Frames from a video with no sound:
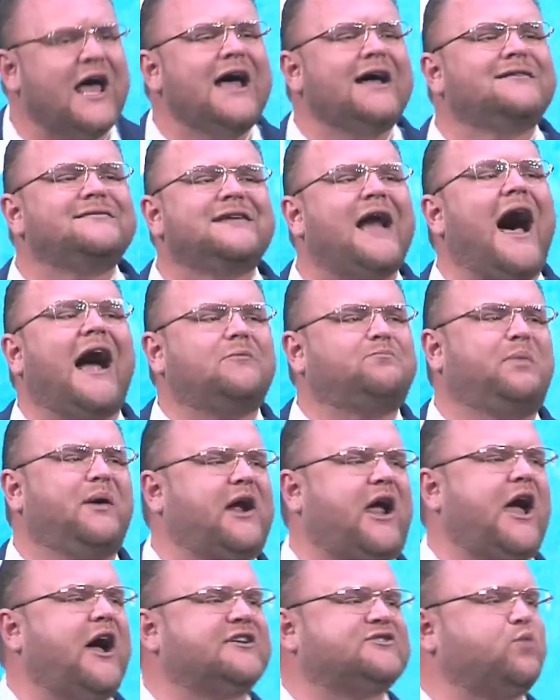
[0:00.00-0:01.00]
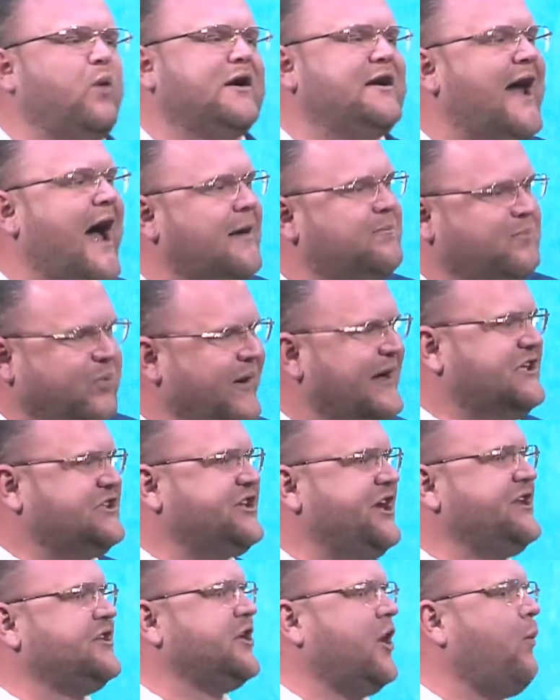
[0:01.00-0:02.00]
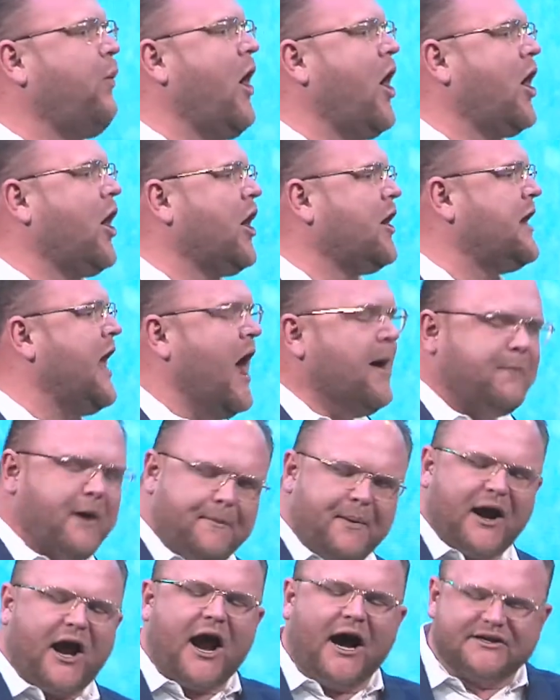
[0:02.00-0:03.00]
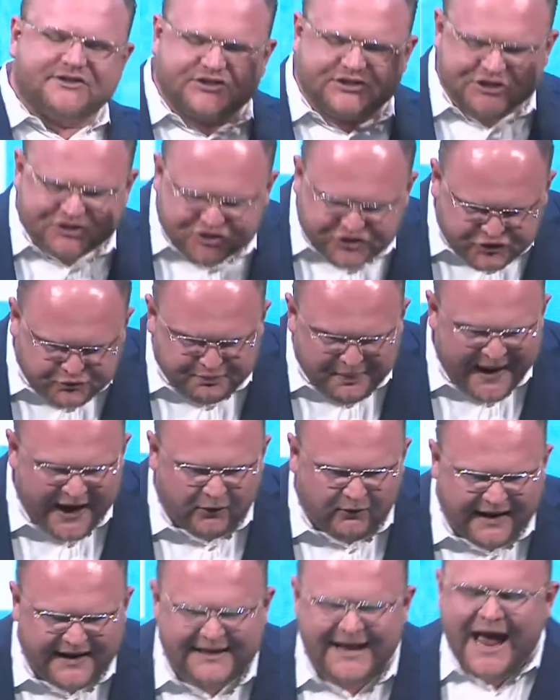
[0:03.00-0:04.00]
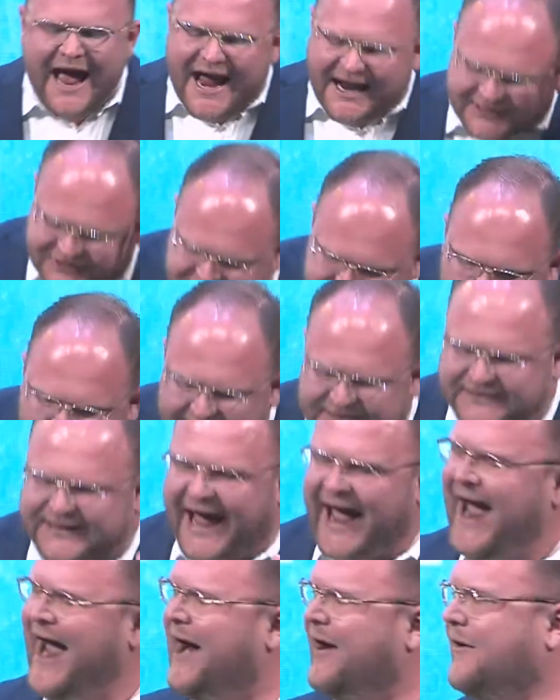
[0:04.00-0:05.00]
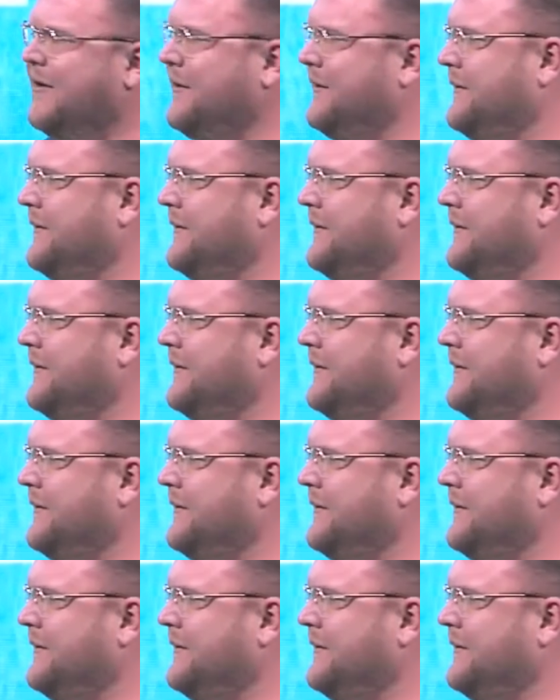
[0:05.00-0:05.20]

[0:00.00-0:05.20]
not because we're not preaching the word, but because the Spirit is not there.